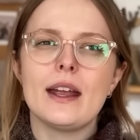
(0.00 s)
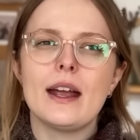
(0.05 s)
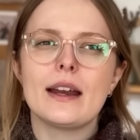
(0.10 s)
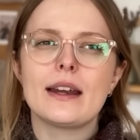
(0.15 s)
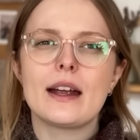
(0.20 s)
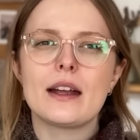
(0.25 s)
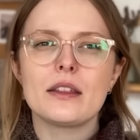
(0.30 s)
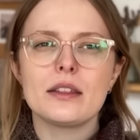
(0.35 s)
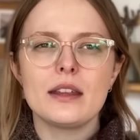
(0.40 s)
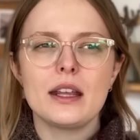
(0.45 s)
And
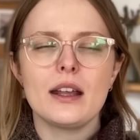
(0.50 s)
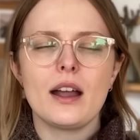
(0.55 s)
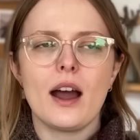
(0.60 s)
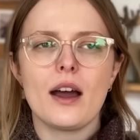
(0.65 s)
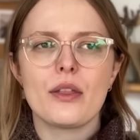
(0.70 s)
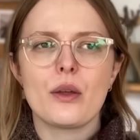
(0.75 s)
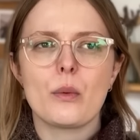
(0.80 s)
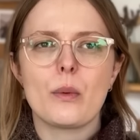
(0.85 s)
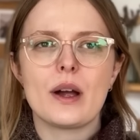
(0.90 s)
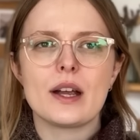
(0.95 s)
I think
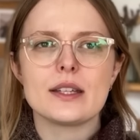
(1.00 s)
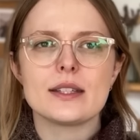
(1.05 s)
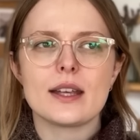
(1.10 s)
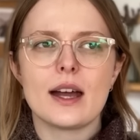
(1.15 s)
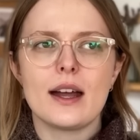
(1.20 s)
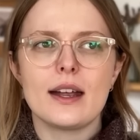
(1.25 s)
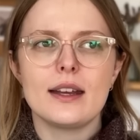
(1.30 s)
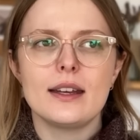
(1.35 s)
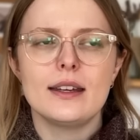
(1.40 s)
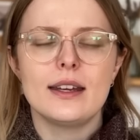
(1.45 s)
otherwise
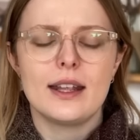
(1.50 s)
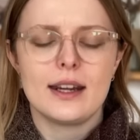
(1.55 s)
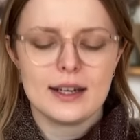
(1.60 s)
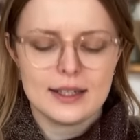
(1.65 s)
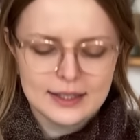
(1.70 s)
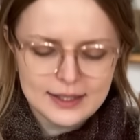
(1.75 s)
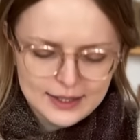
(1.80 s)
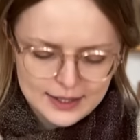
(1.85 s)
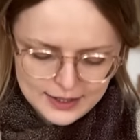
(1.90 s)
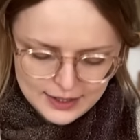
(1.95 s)
I
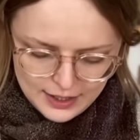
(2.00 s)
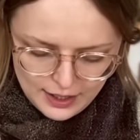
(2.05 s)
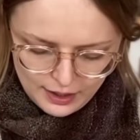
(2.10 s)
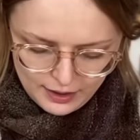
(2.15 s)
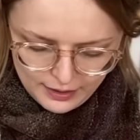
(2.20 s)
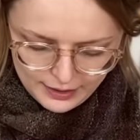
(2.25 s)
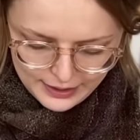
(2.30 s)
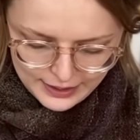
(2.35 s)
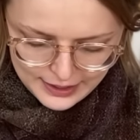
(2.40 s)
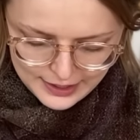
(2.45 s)
knitted
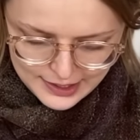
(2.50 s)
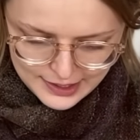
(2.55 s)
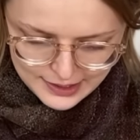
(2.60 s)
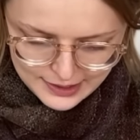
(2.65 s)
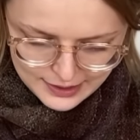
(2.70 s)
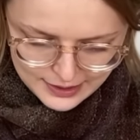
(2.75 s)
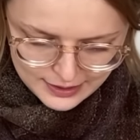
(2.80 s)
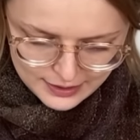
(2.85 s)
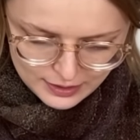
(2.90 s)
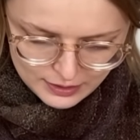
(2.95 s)

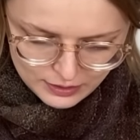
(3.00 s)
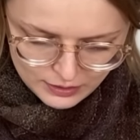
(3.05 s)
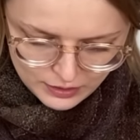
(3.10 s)
size.